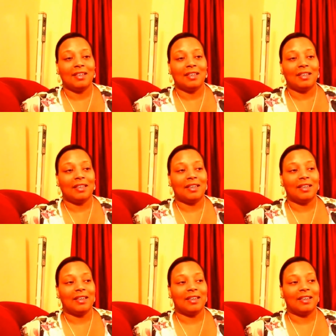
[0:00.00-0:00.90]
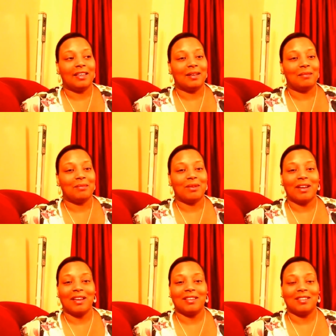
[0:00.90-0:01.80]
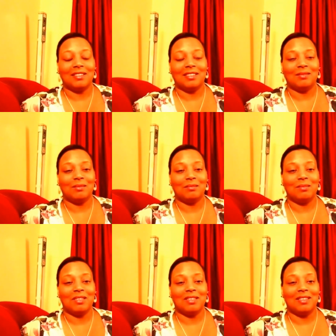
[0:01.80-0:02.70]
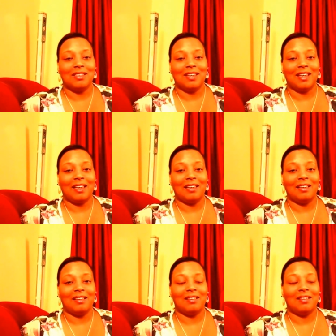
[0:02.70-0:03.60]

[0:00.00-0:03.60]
and I'm praying that this will be a